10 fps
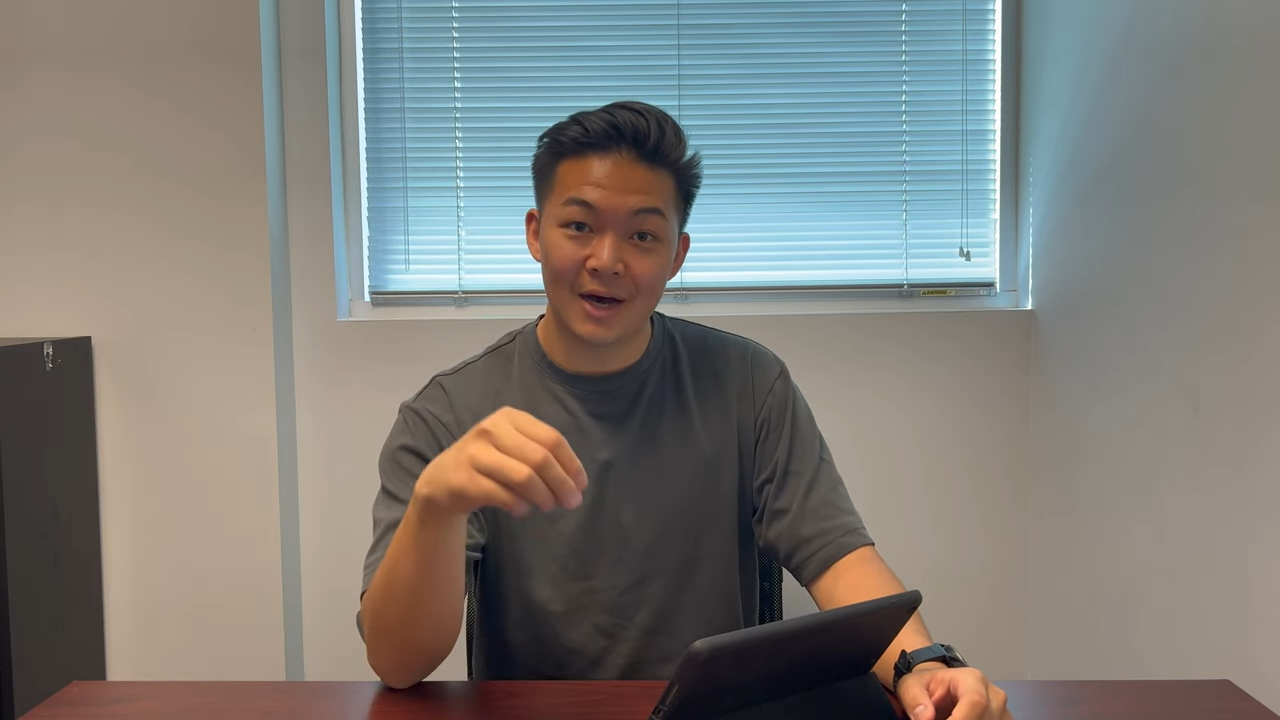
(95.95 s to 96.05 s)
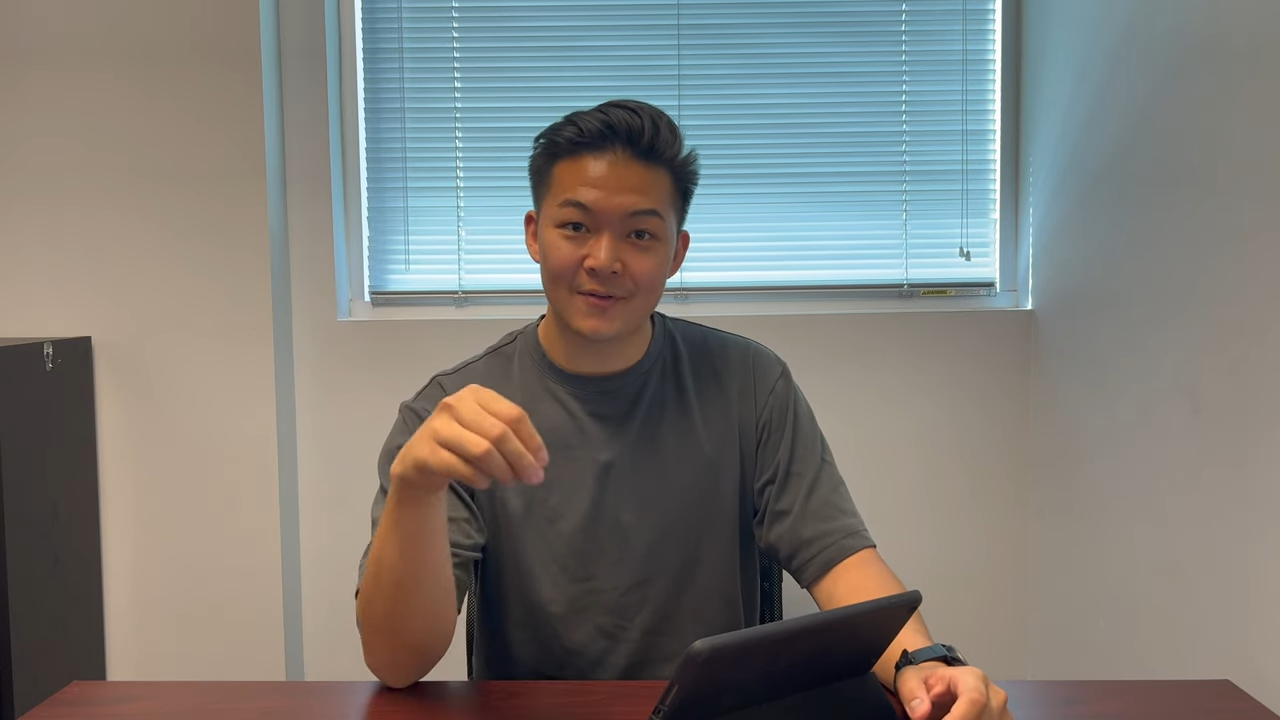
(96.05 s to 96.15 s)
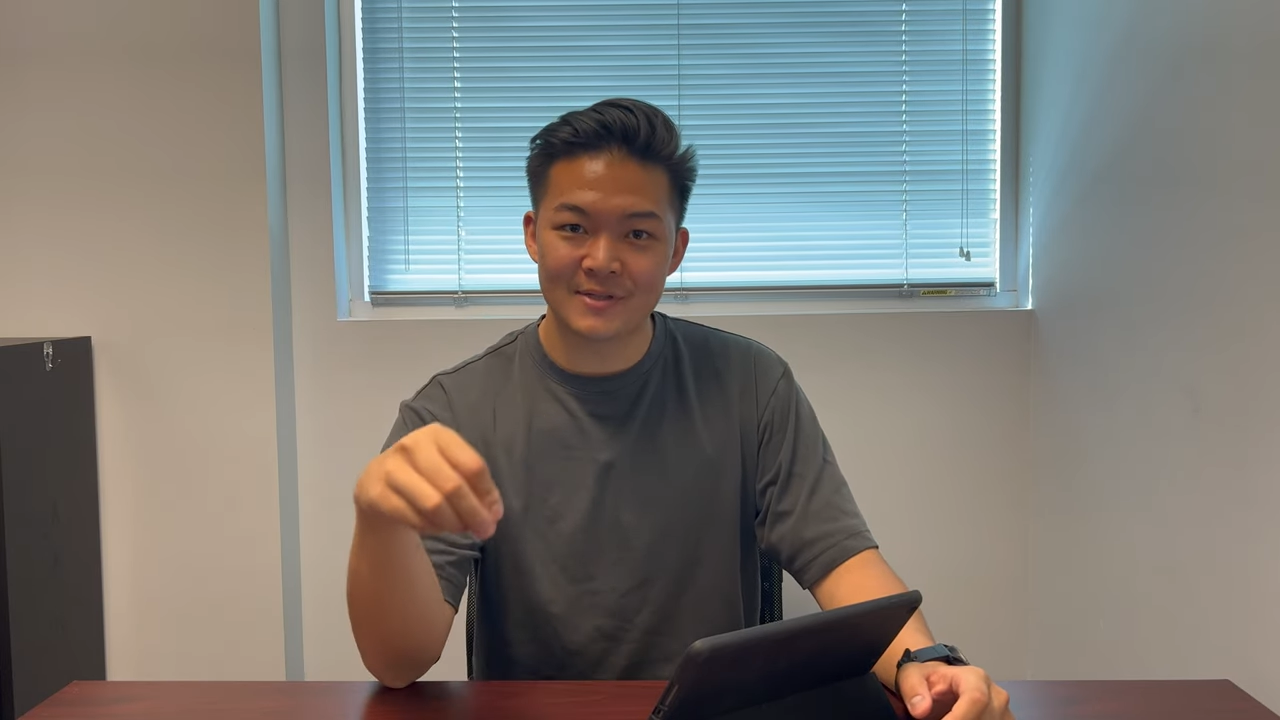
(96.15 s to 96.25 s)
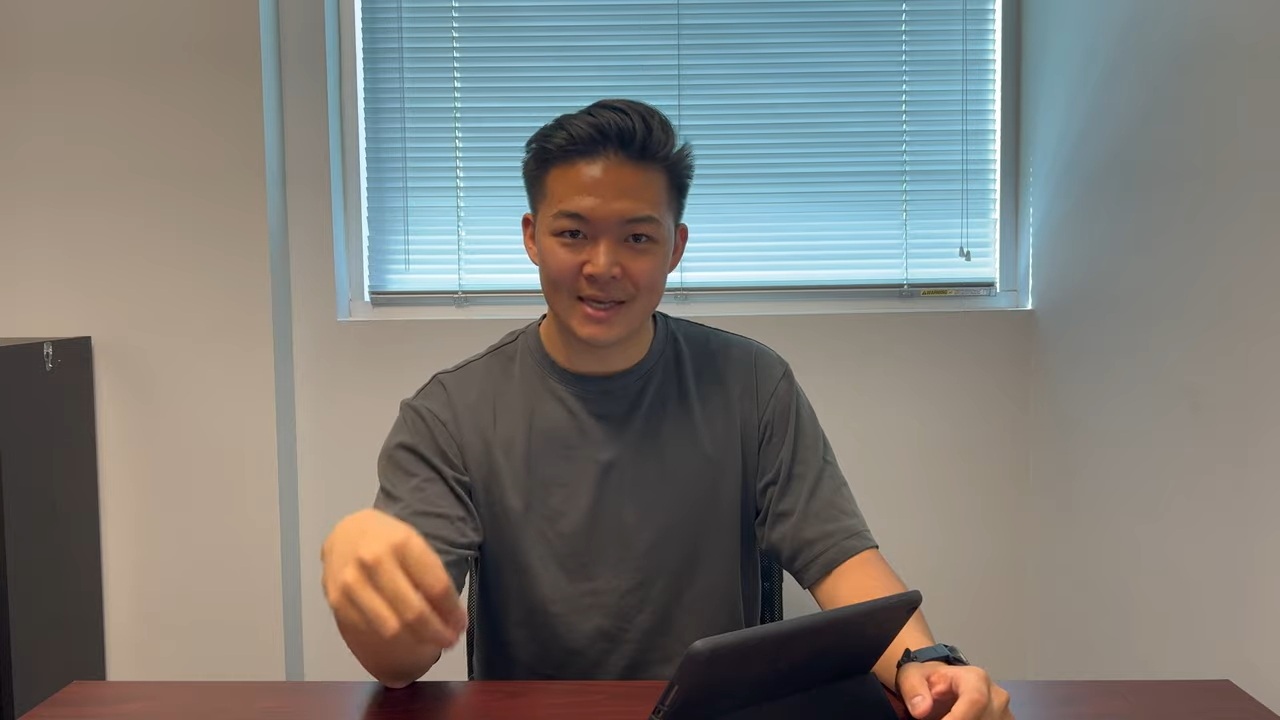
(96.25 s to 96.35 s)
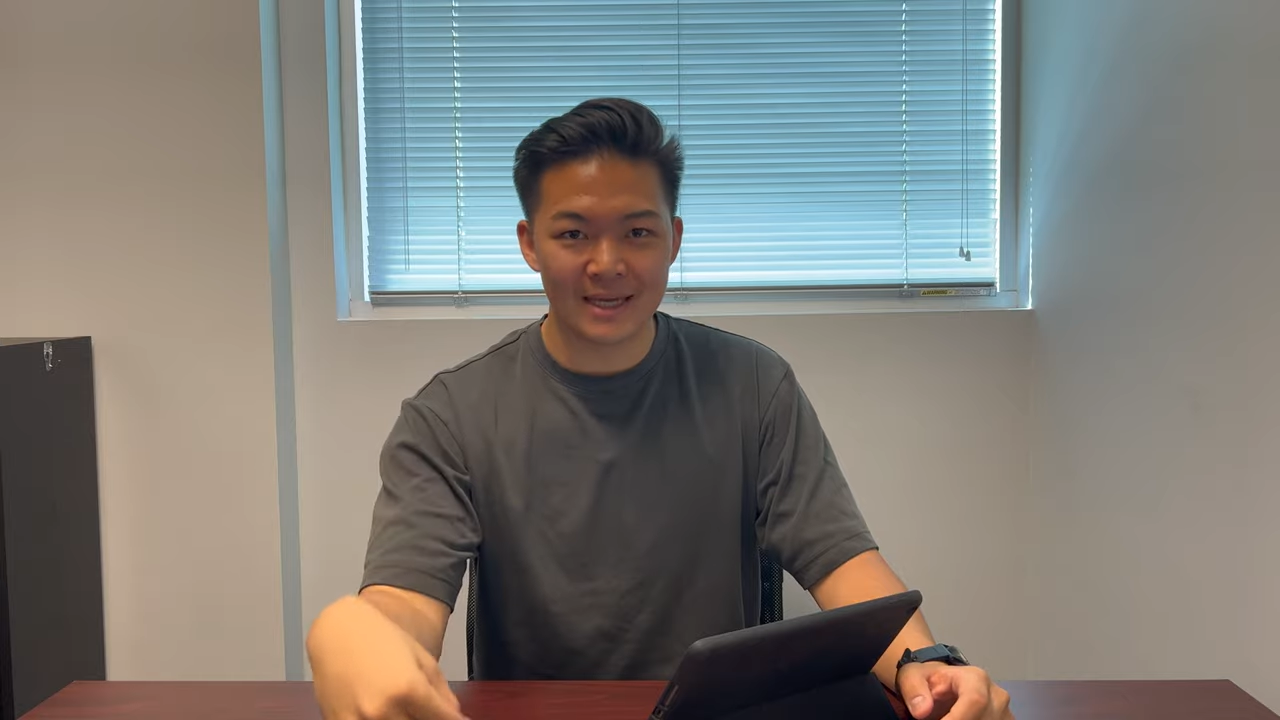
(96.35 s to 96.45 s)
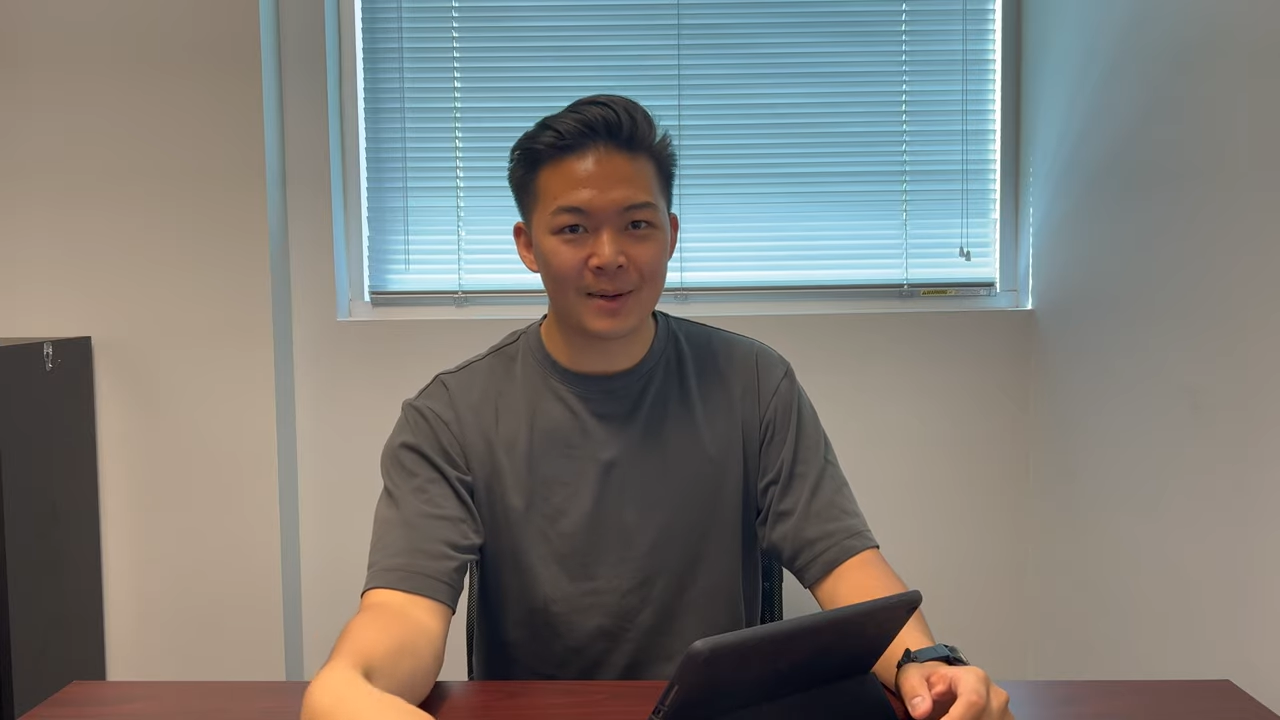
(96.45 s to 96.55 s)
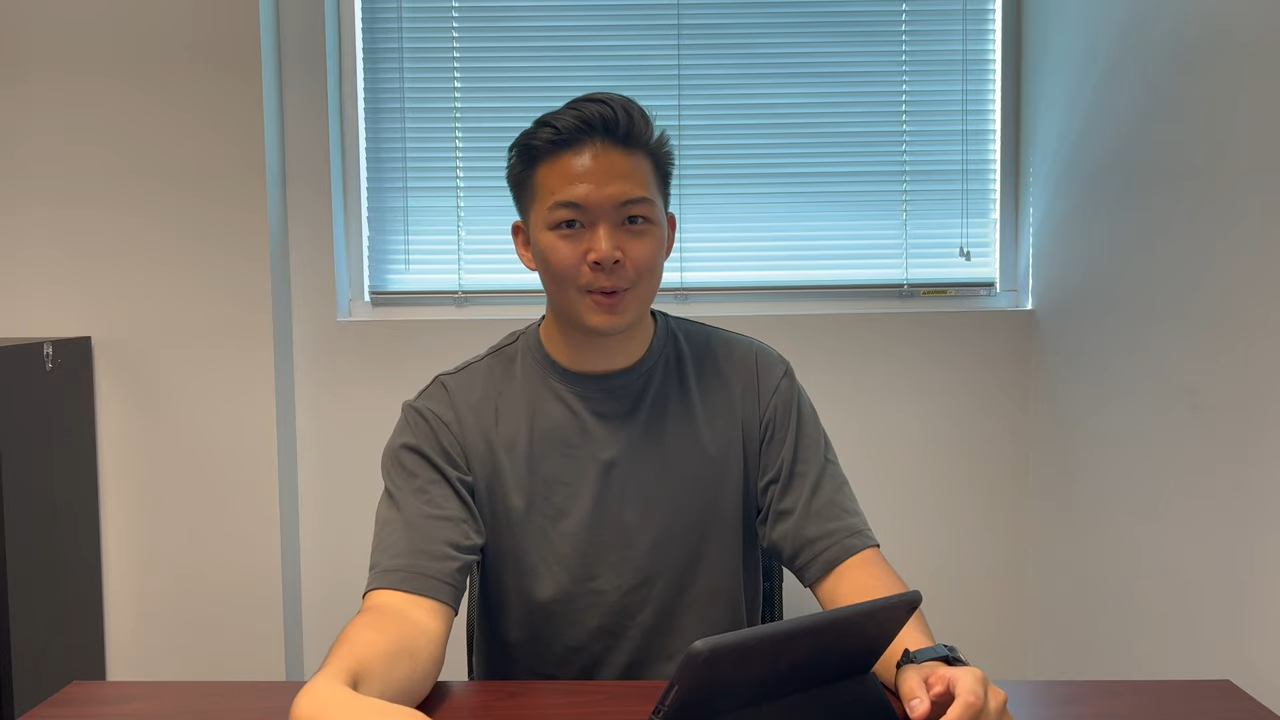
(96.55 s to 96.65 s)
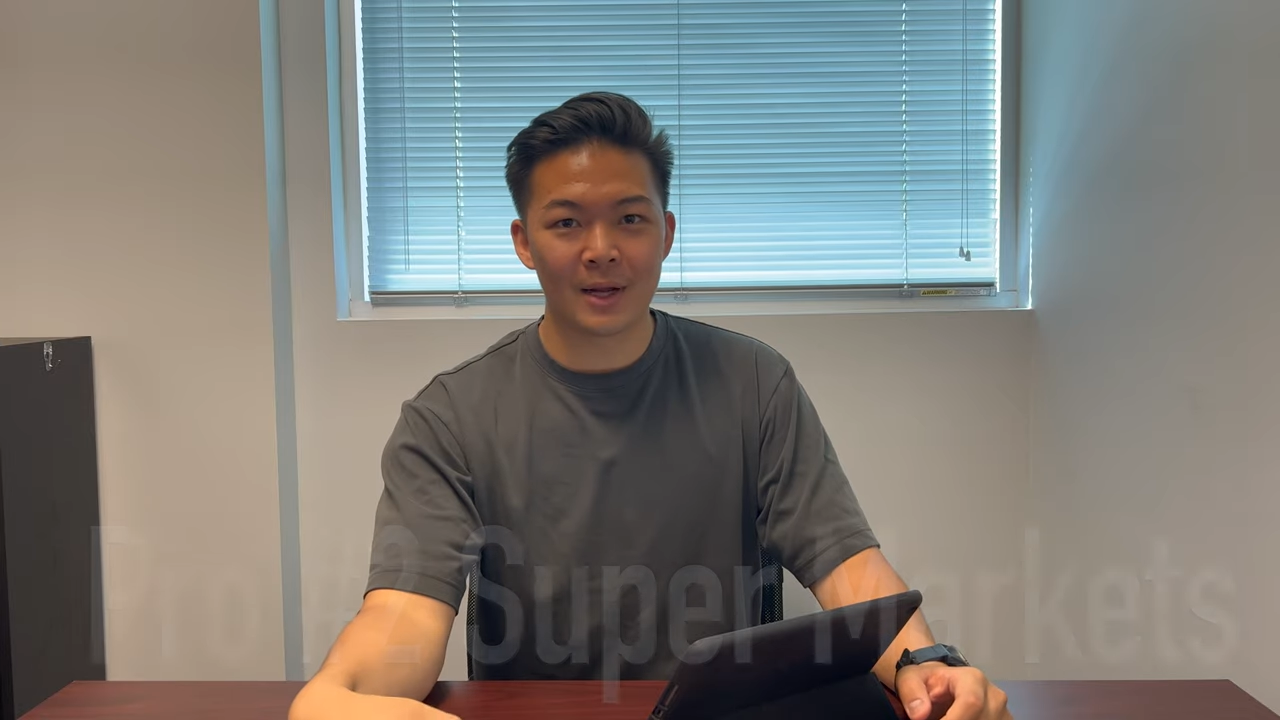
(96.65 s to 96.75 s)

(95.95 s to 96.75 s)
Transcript: of San Gabriel,